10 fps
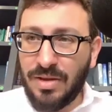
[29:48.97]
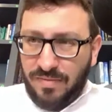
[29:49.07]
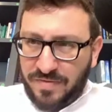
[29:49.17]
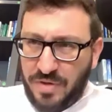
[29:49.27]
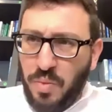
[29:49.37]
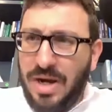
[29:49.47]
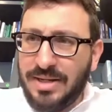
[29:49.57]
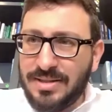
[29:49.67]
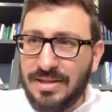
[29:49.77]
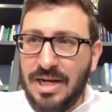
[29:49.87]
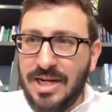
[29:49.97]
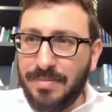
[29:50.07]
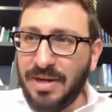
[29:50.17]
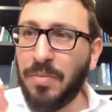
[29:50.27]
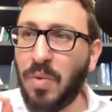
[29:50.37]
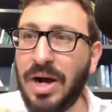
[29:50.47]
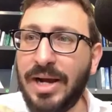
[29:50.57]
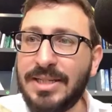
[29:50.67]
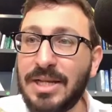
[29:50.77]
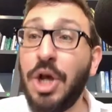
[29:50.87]
If you want to become
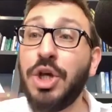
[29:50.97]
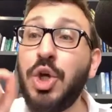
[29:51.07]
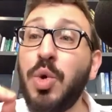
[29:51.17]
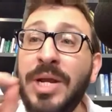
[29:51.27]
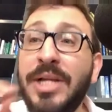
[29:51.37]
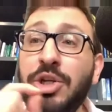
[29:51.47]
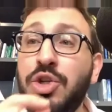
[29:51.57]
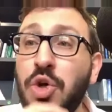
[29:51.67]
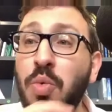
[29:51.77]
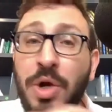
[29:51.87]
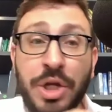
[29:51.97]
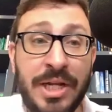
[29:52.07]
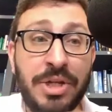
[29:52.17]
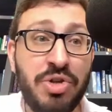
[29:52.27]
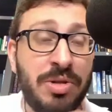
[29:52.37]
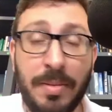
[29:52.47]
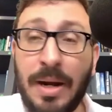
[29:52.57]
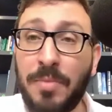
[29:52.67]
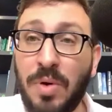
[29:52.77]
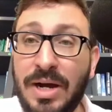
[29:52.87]
wise, you need to do what you need to do to
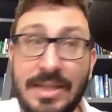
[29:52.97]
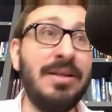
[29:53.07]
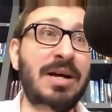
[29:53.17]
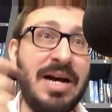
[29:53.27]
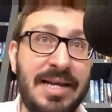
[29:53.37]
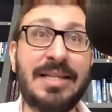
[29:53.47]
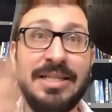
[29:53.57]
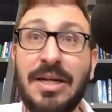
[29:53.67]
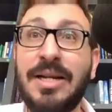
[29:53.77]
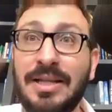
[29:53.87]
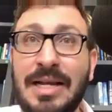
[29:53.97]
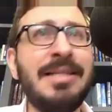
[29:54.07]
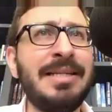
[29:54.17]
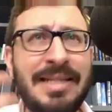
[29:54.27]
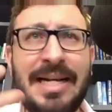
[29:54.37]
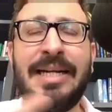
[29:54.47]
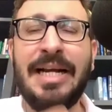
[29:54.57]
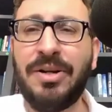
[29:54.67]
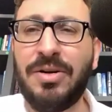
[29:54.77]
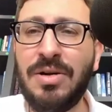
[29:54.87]
become wise, that is to study a lot, to
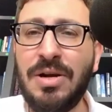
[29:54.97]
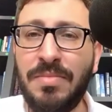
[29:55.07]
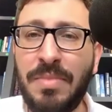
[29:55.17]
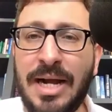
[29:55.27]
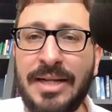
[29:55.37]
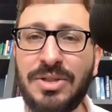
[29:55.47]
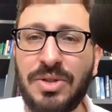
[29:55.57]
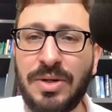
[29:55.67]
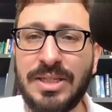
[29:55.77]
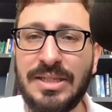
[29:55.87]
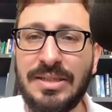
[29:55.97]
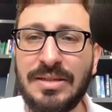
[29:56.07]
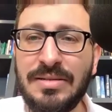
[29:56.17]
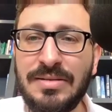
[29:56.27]
dedicate your mind towards it.